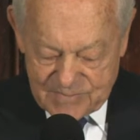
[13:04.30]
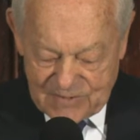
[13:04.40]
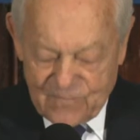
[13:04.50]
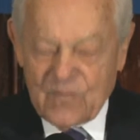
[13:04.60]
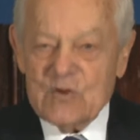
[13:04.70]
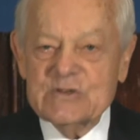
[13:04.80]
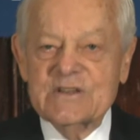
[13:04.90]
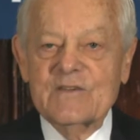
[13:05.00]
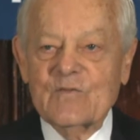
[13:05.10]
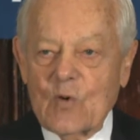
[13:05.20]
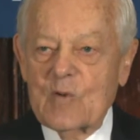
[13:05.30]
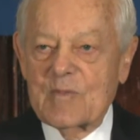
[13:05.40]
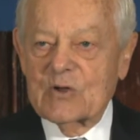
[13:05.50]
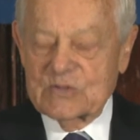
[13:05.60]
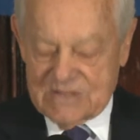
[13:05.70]
but first and
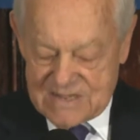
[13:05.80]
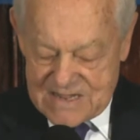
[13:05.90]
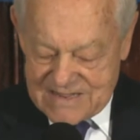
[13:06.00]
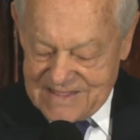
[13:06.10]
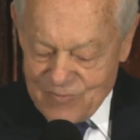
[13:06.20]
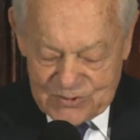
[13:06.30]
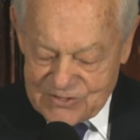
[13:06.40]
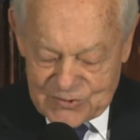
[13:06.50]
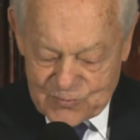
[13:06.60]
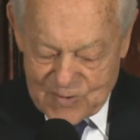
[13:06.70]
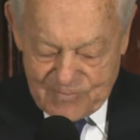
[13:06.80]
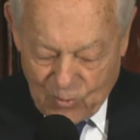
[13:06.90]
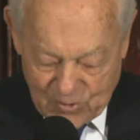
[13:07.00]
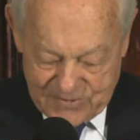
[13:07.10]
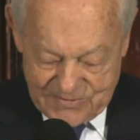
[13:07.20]
foremost, they were just
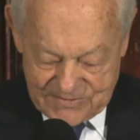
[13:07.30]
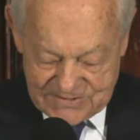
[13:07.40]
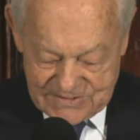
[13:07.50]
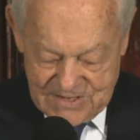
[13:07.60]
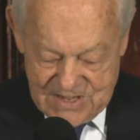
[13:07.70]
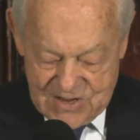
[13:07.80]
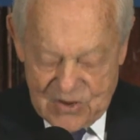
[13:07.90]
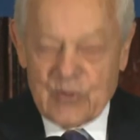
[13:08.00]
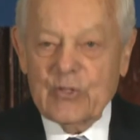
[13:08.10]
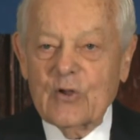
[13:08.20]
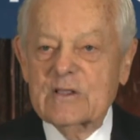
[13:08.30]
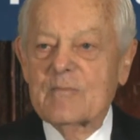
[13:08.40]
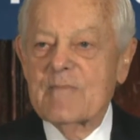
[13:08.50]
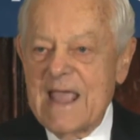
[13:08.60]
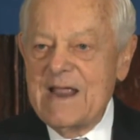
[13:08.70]
reporters who thought the
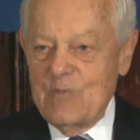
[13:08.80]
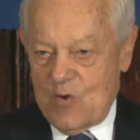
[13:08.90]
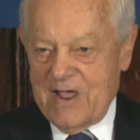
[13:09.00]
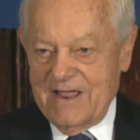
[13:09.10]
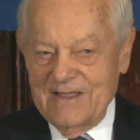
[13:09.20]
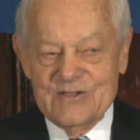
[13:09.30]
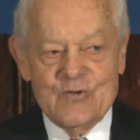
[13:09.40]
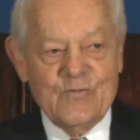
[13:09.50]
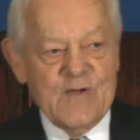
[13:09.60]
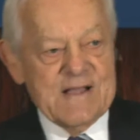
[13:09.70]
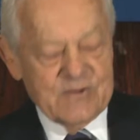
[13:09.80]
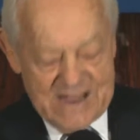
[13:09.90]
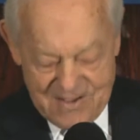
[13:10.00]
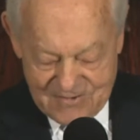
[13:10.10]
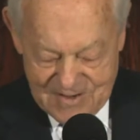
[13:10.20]
main way you found
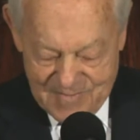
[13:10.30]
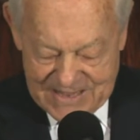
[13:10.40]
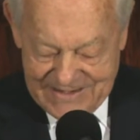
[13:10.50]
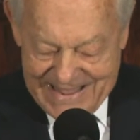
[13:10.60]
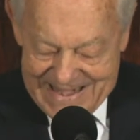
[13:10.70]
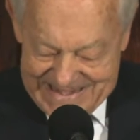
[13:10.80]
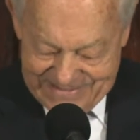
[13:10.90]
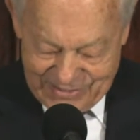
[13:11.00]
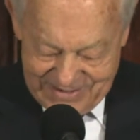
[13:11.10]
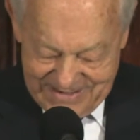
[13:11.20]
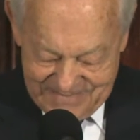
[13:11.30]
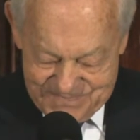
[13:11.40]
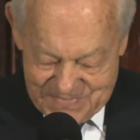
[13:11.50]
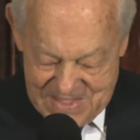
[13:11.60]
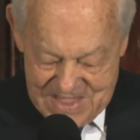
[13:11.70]
out about anything
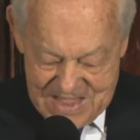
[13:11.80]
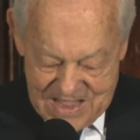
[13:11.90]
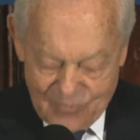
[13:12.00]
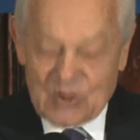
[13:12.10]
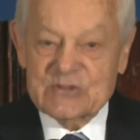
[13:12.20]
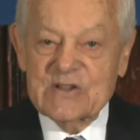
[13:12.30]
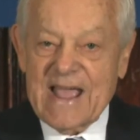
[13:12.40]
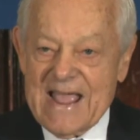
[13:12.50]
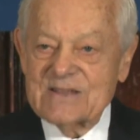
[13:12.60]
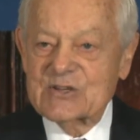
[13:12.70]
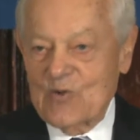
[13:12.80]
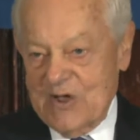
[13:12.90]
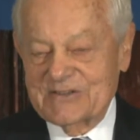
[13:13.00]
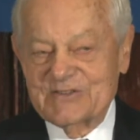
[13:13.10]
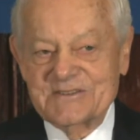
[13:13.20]
was to ask
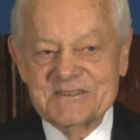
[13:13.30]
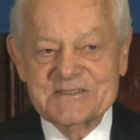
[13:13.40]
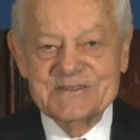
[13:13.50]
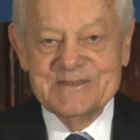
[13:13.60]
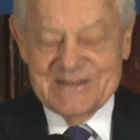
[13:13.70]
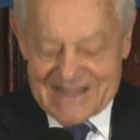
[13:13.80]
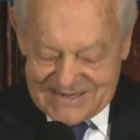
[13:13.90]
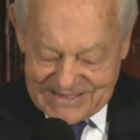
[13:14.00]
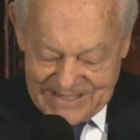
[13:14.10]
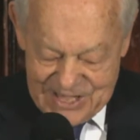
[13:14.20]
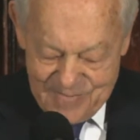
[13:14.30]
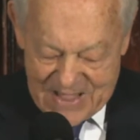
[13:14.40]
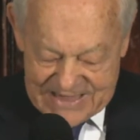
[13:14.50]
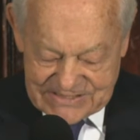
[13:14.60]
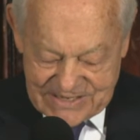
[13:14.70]
questions and to keep
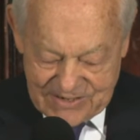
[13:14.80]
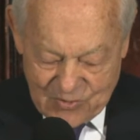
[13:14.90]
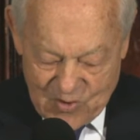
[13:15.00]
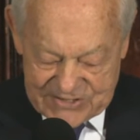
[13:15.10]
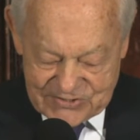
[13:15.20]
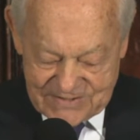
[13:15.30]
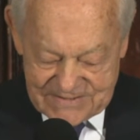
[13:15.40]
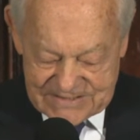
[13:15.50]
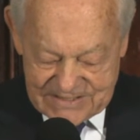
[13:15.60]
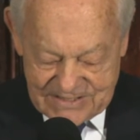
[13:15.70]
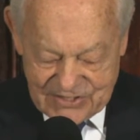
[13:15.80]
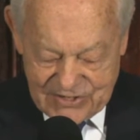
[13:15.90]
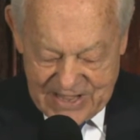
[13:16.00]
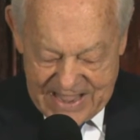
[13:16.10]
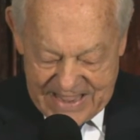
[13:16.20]
asking questions until
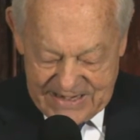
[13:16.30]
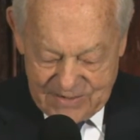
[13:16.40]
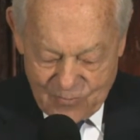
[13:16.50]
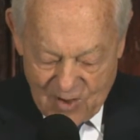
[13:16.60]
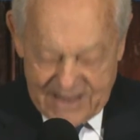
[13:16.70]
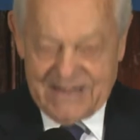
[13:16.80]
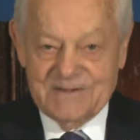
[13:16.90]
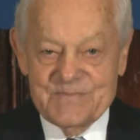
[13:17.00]
you had it right.